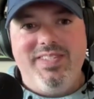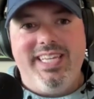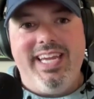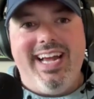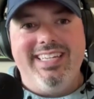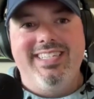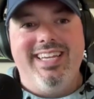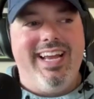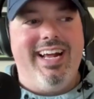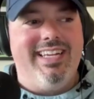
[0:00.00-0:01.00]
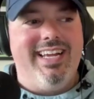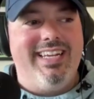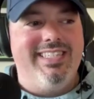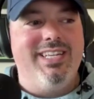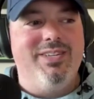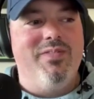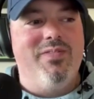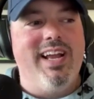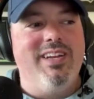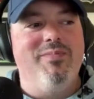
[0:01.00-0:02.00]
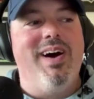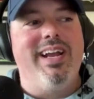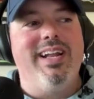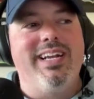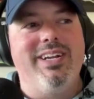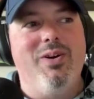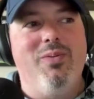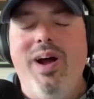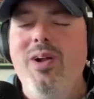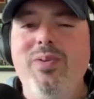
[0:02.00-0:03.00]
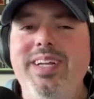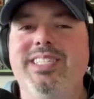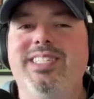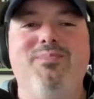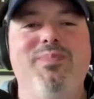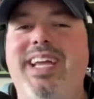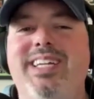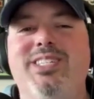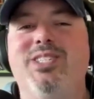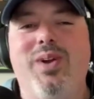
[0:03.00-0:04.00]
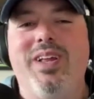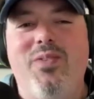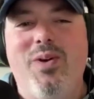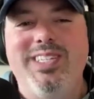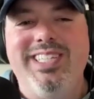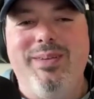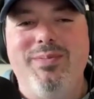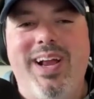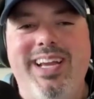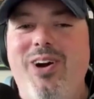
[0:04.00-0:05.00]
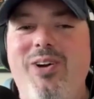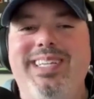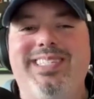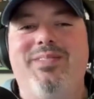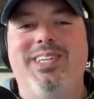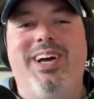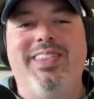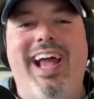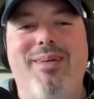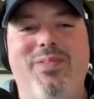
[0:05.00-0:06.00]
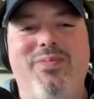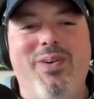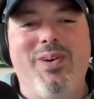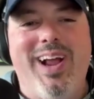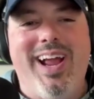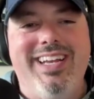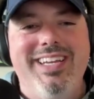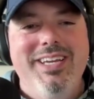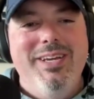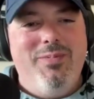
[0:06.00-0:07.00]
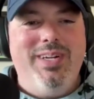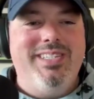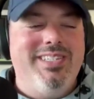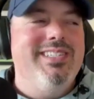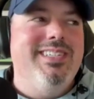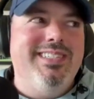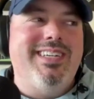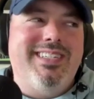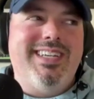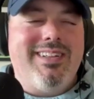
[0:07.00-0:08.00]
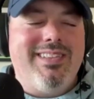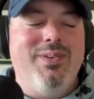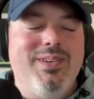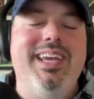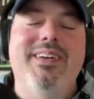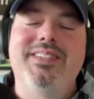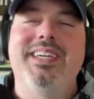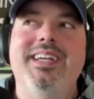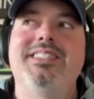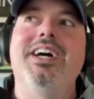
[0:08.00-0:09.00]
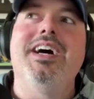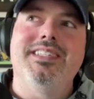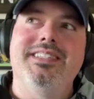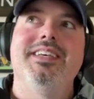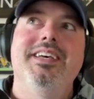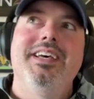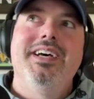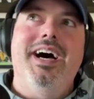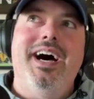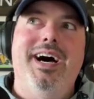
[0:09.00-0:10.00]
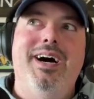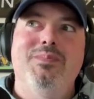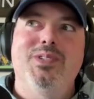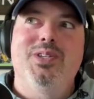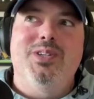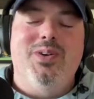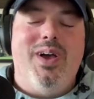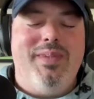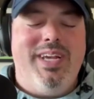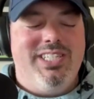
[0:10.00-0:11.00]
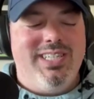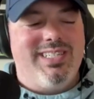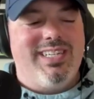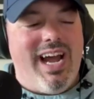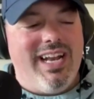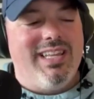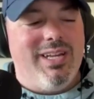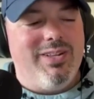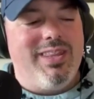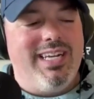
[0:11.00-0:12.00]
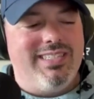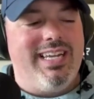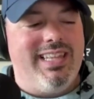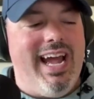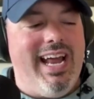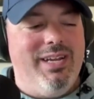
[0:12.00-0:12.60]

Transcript: FCS, and I said to a friend of mine, I go, why don't we just make it to 24 teams? Right? Nobody's ever done that before, right? Which is exactly what the FCS does. So I mean, just kind of little things like that.